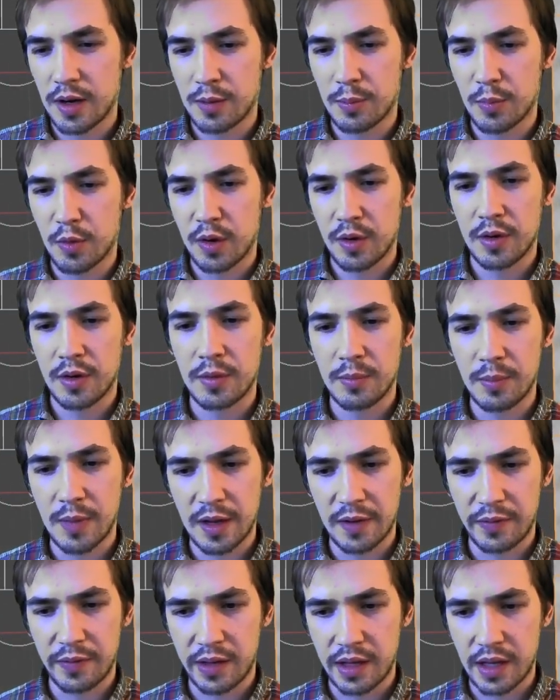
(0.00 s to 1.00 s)
more
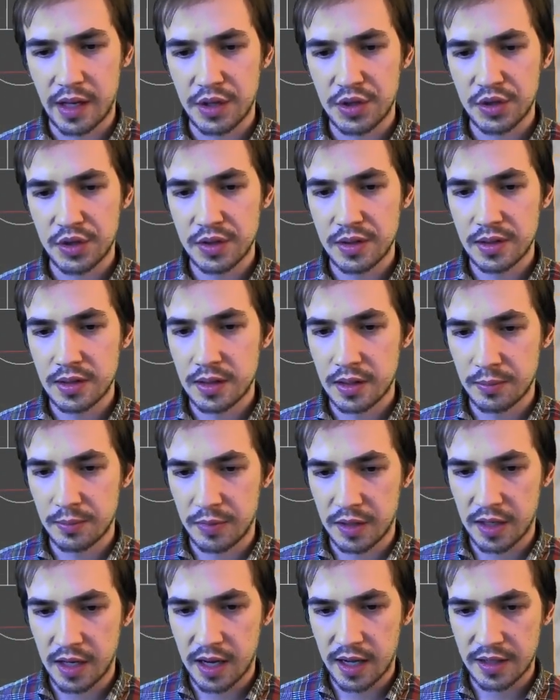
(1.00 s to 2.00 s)
modifications
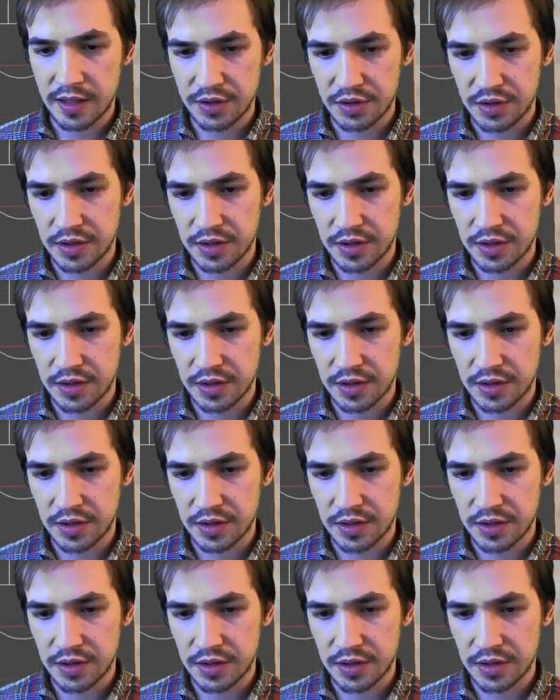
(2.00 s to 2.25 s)
beyond